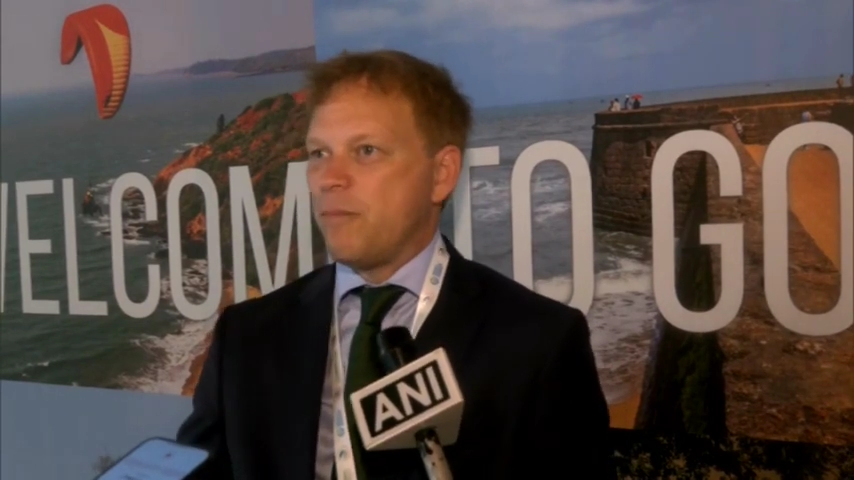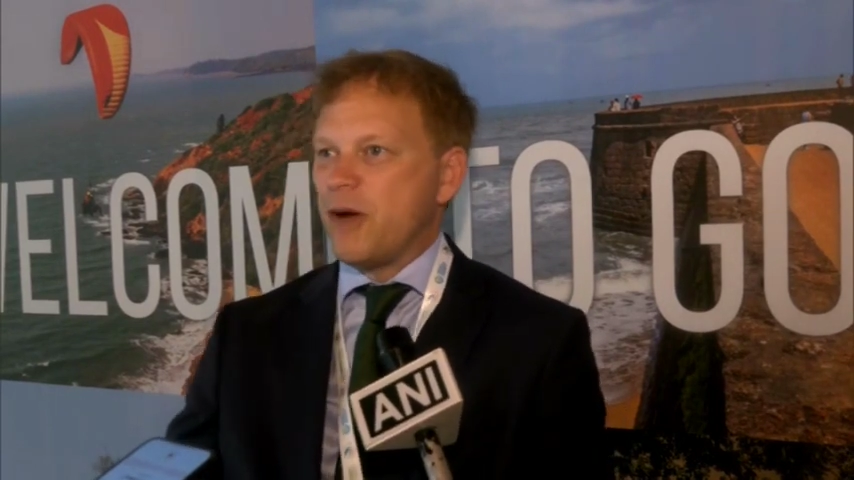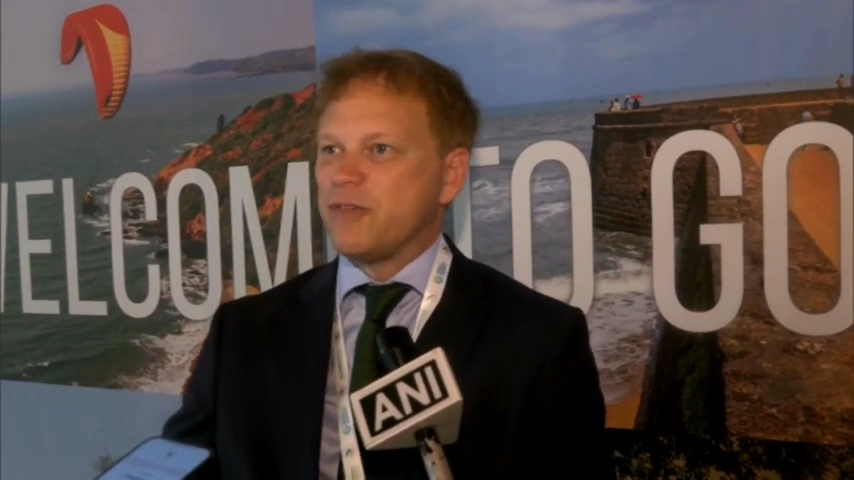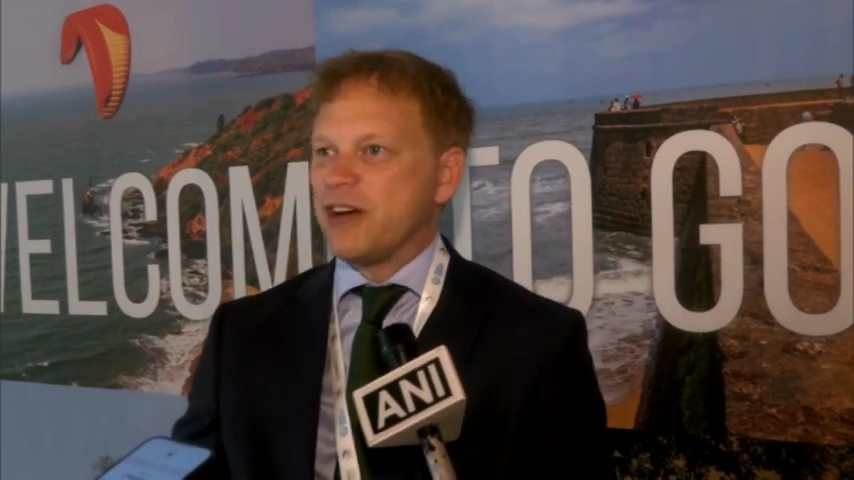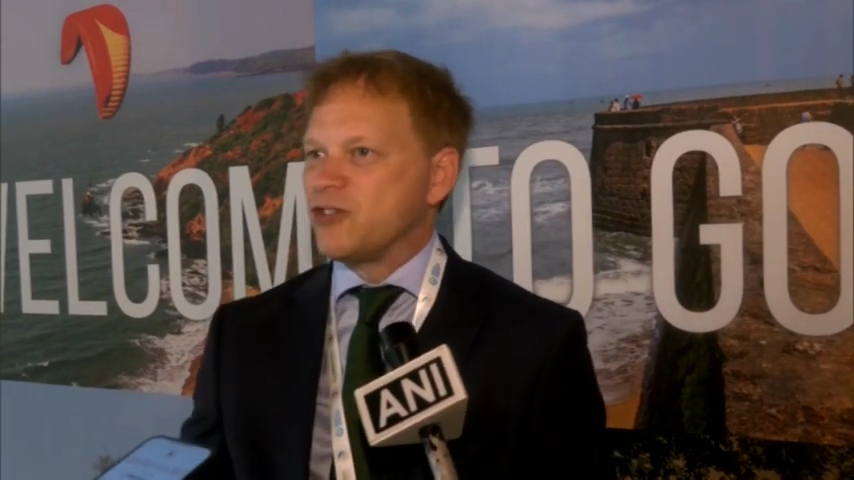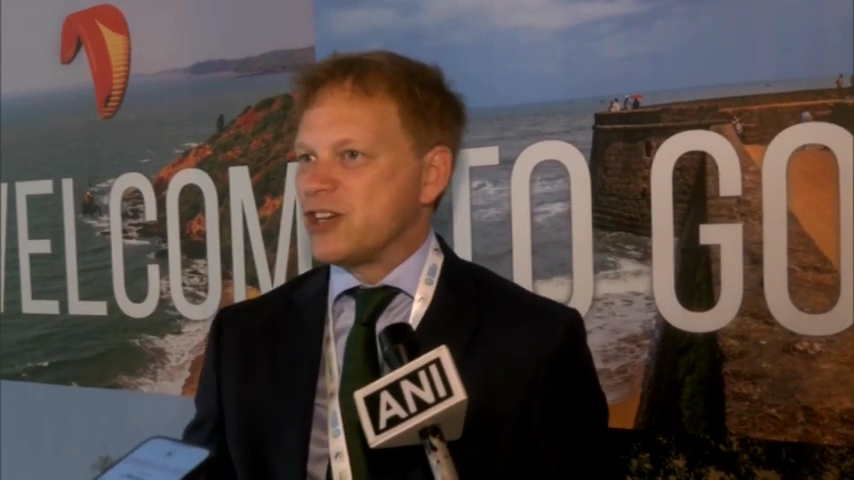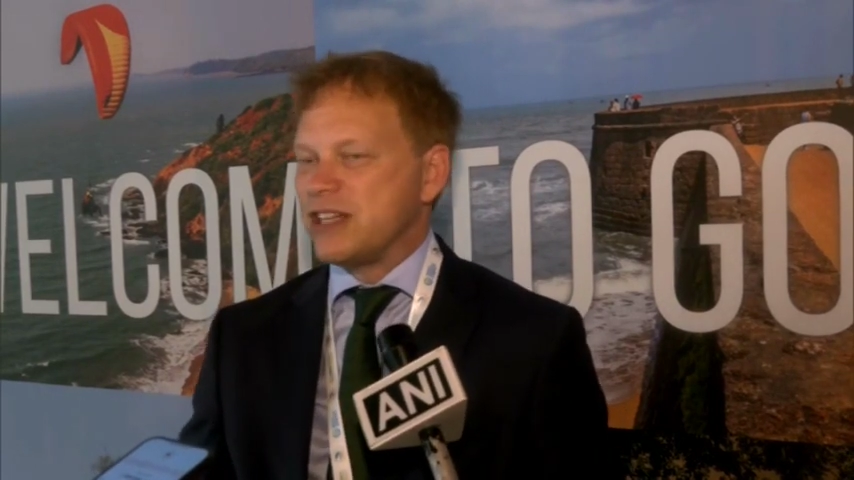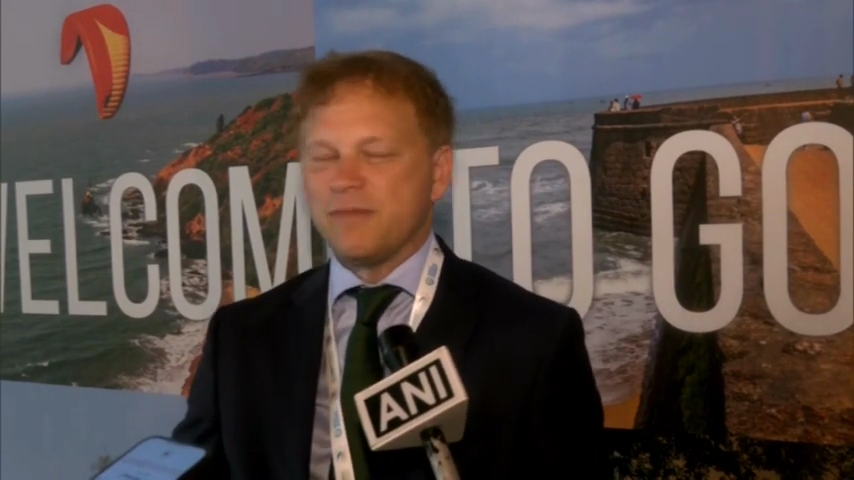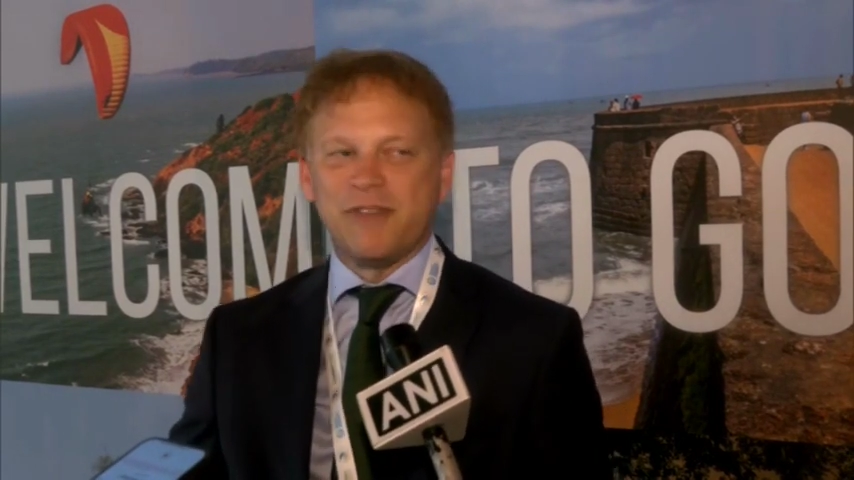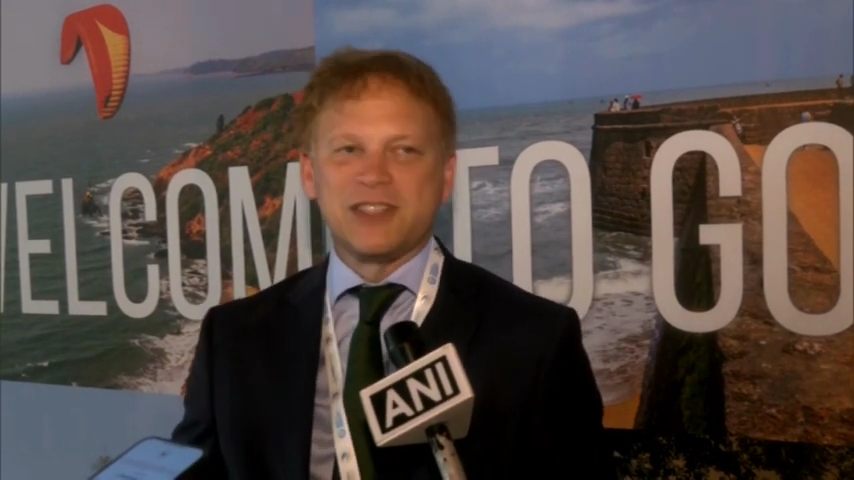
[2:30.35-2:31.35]
both
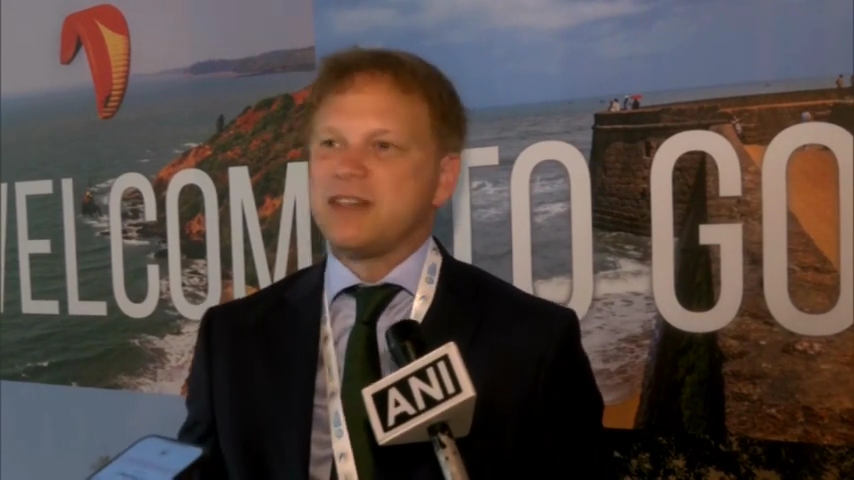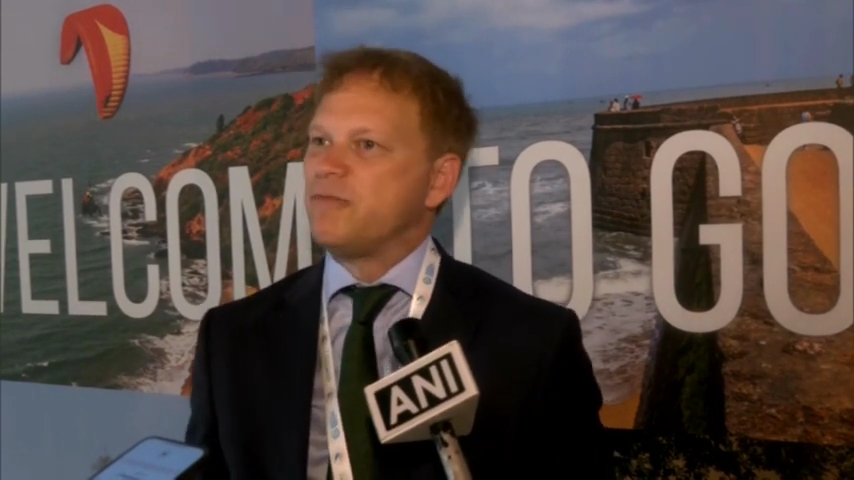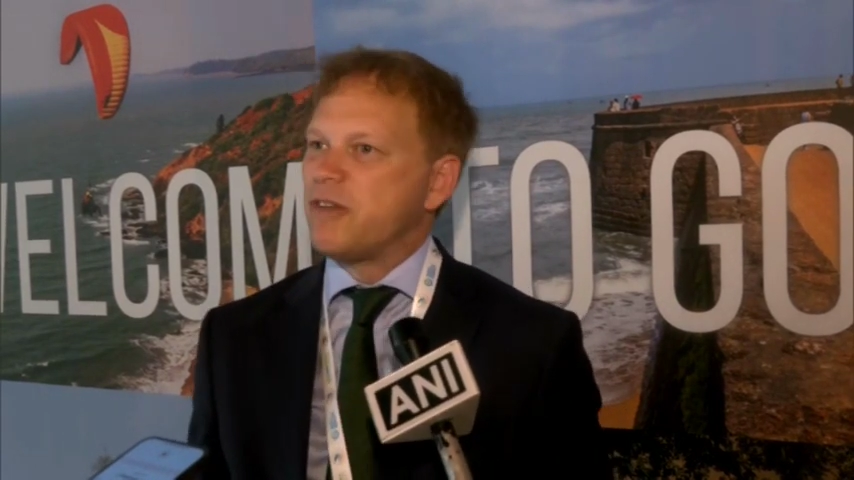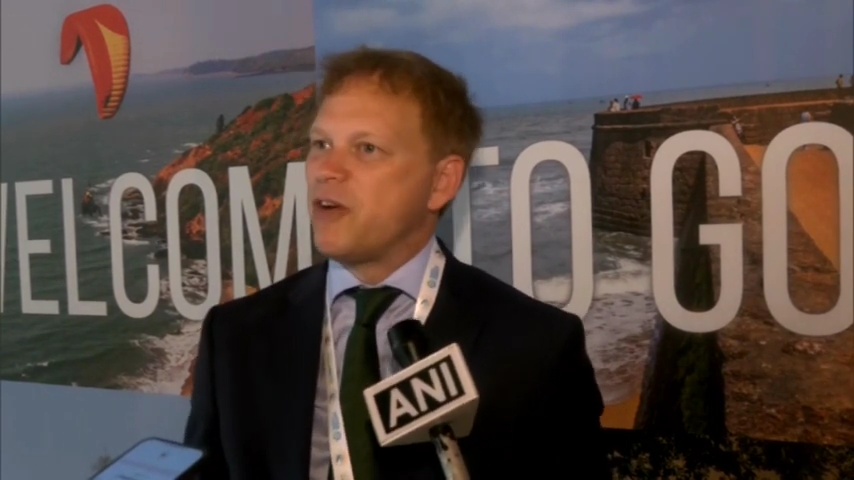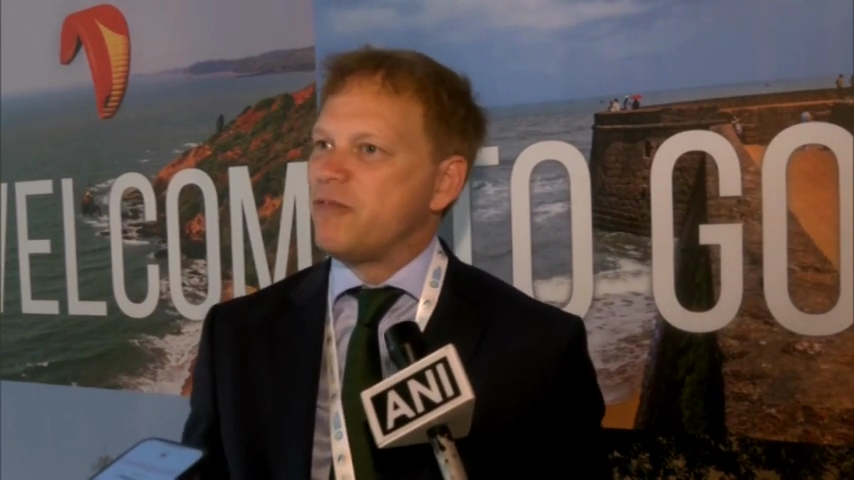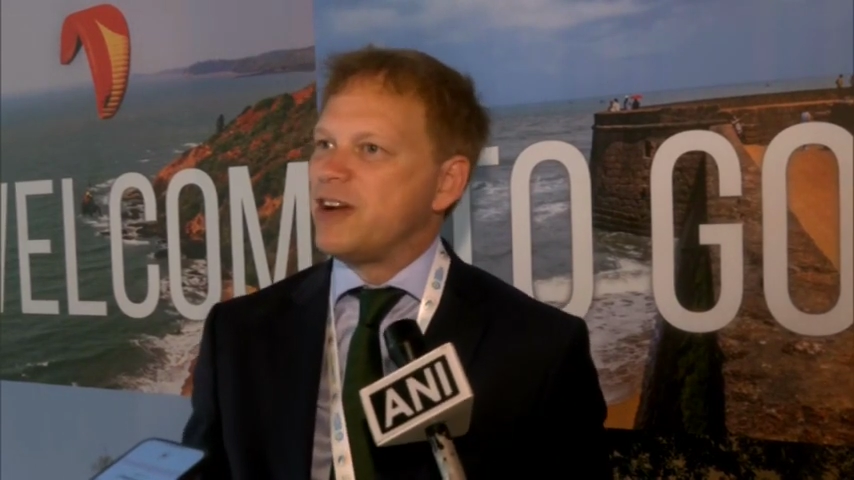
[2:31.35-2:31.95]
countries investing very,